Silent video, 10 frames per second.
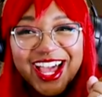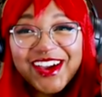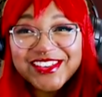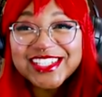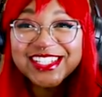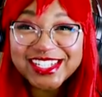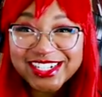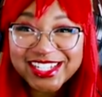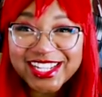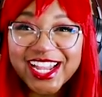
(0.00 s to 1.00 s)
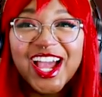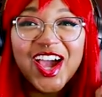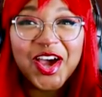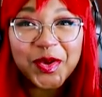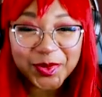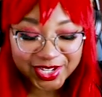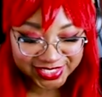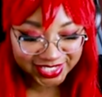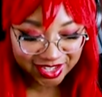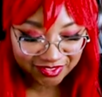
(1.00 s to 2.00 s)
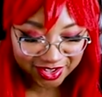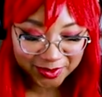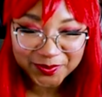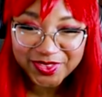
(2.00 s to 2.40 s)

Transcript: was literally about to give up.